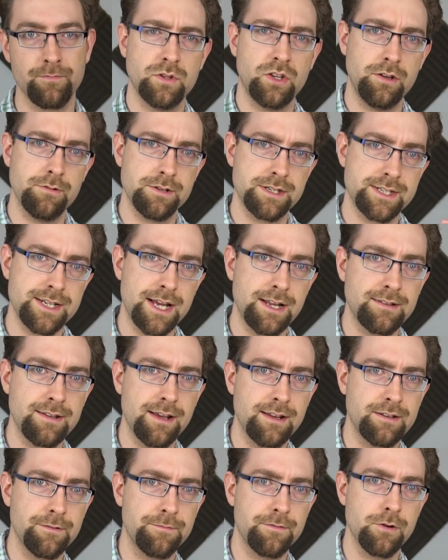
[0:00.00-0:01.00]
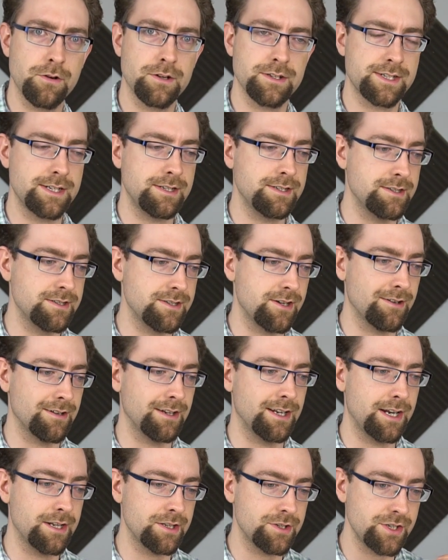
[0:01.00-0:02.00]
Do you instead tend to focus these
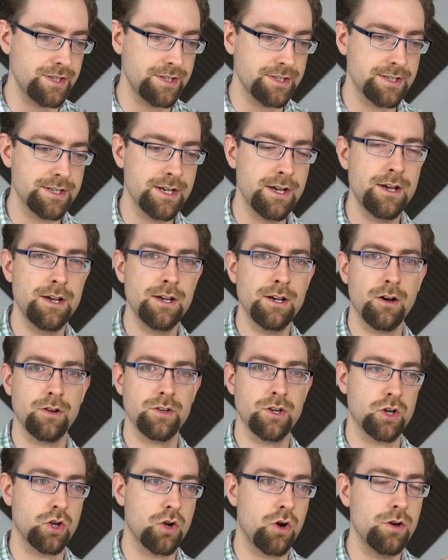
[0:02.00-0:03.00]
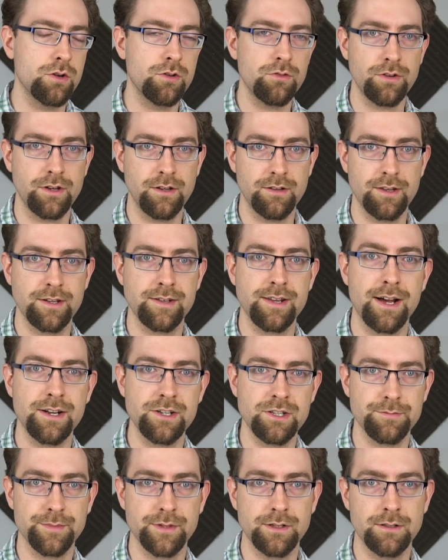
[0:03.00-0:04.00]
internal energies on the concrete, the
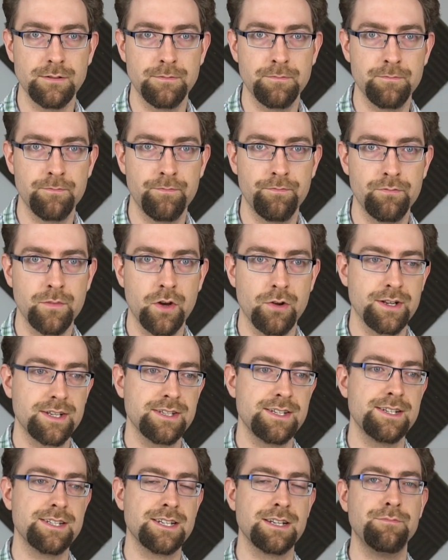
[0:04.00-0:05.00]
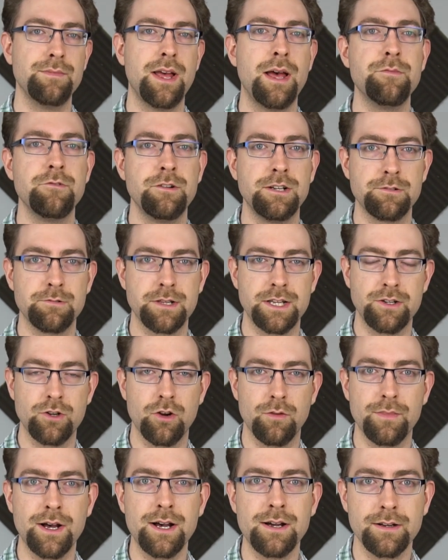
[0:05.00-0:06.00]
tangible, on existing memories within
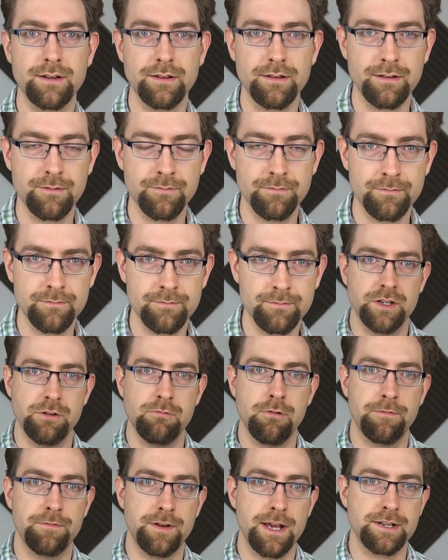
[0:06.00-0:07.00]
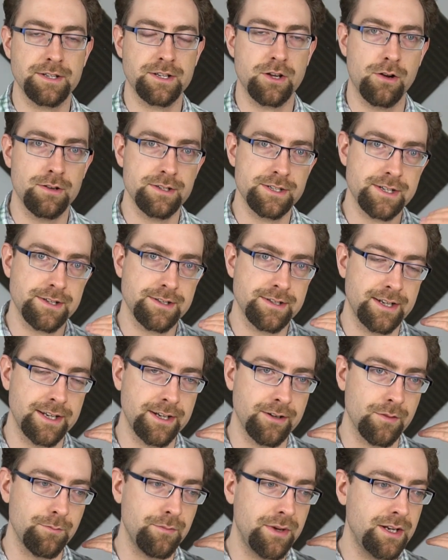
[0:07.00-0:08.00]
your mind? Do you reflect
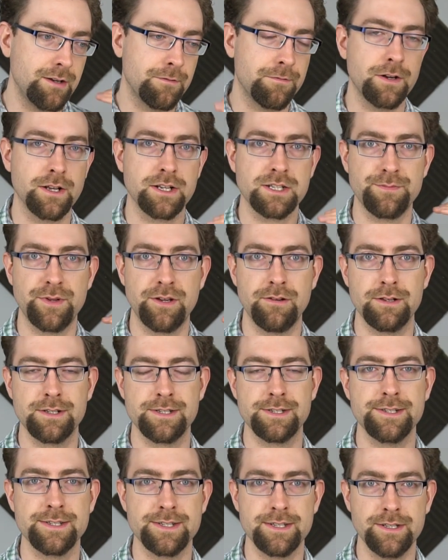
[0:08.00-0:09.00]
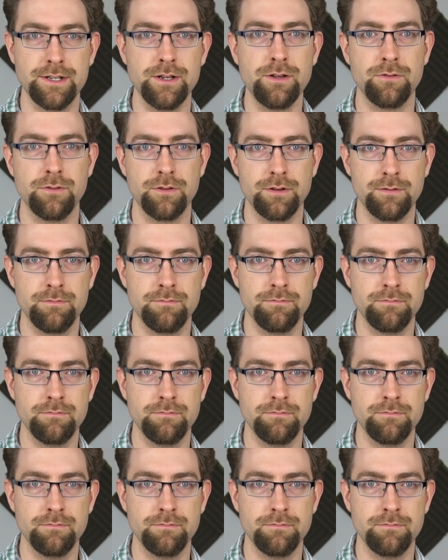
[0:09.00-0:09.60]
constantly on meaningful experiences to you?